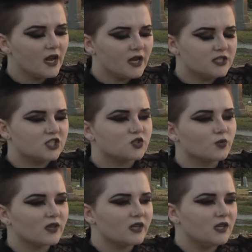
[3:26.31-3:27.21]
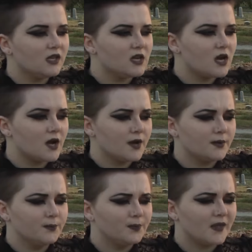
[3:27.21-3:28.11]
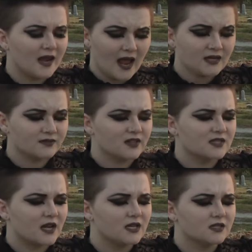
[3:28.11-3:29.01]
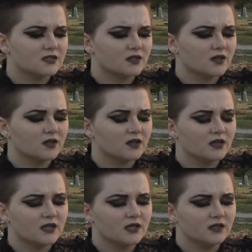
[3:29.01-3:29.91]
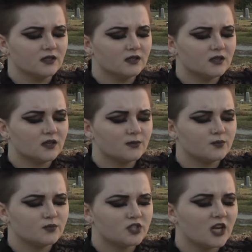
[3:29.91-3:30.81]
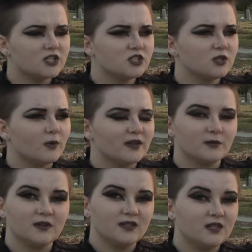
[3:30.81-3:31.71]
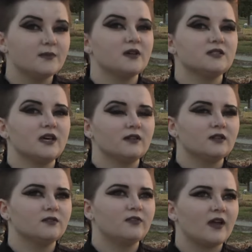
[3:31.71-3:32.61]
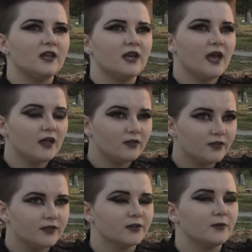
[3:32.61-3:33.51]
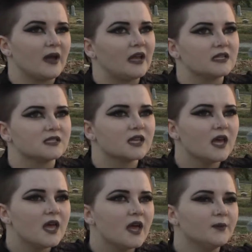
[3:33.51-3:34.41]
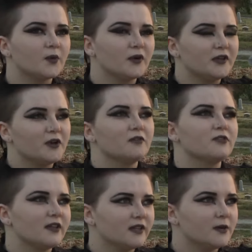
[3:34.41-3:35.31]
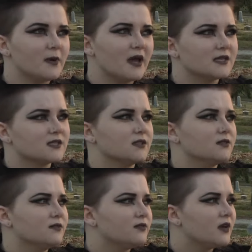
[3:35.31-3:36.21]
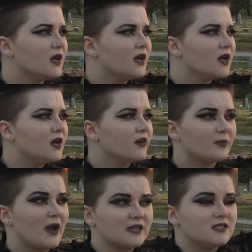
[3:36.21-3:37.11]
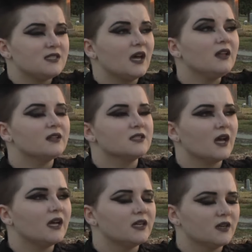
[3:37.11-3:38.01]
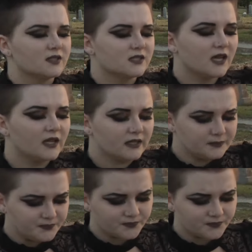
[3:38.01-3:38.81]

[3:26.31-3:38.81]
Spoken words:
And she's really an activist, I consider her, in changing the way that we think about death and finding healthier ways and more eco-friendly ways of practicing death and dying in our society.